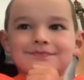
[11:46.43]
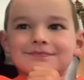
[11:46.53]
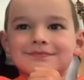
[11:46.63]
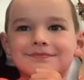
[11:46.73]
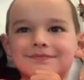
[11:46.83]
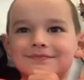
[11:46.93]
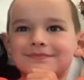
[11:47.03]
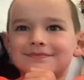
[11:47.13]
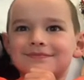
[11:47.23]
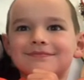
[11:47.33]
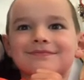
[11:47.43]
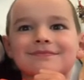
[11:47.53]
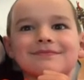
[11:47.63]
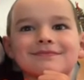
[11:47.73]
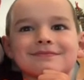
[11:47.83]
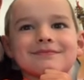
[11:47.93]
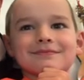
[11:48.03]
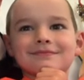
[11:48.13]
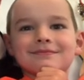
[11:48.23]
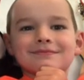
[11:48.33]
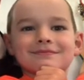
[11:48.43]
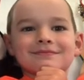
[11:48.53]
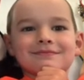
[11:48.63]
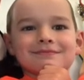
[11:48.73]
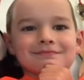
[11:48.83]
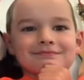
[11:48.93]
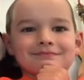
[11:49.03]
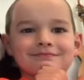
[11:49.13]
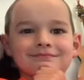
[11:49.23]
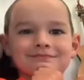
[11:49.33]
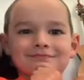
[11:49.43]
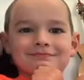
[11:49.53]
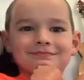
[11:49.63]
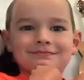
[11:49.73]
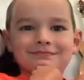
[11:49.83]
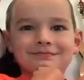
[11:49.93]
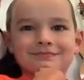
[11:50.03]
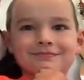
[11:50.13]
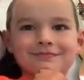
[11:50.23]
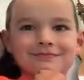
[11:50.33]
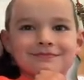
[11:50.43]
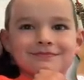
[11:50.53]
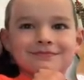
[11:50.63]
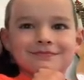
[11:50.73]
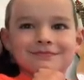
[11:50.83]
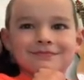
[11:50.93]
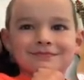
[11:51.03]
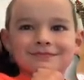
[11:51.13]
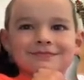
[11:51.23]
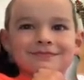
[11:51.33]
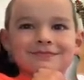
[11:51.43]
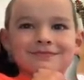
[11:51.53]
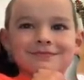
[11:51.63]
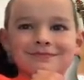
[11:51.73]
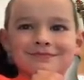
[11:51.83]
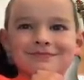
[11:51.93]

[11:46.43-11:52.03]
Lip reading: No words are spoken by the person on screen.